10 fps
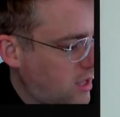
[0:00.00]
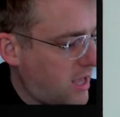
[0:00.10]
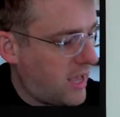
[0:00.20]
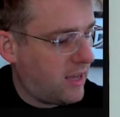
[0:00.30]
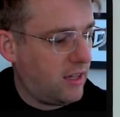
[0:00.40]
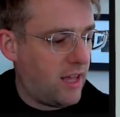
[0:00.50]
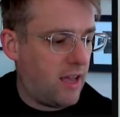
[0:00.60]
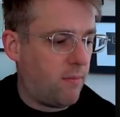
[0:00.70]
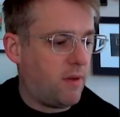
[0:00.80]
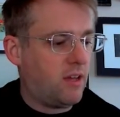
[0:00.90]
angle
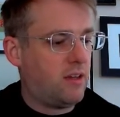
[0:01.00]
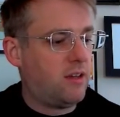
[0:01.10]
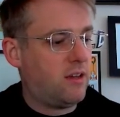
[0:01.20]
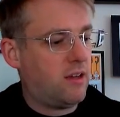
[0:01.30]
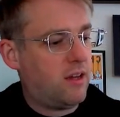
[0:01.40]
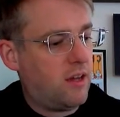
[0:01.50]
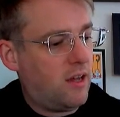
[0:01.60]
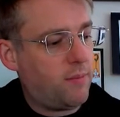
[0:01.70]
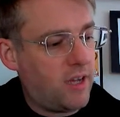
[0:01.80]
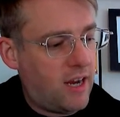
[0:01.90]
M,
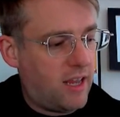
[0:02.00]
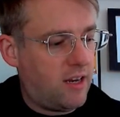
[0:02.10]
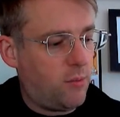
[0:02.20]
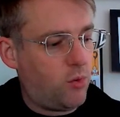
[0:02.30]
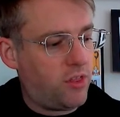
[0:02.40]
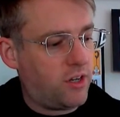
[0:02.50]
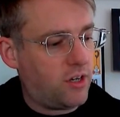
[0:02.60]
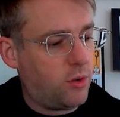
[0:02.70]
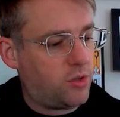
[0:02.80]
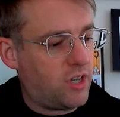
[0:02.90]
I'm going to end up with the
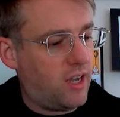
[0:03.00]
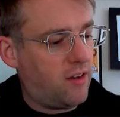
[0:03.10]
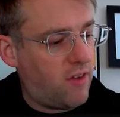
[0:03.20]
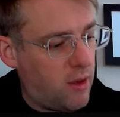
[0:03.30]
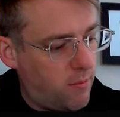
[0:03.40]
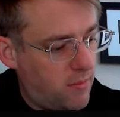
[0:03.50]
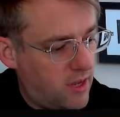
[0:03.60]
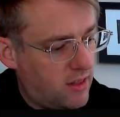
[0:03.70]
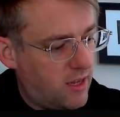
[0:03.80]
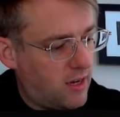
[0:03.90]
cosine of M
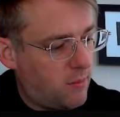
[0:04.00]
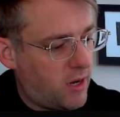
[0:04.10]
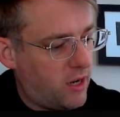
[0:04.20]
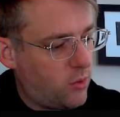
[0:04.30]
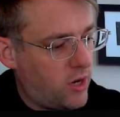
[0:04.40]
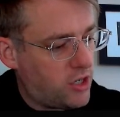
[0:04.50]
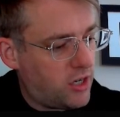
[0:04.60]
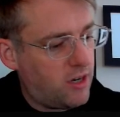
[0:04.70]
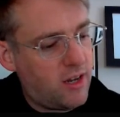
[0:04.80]
at the end of my equation.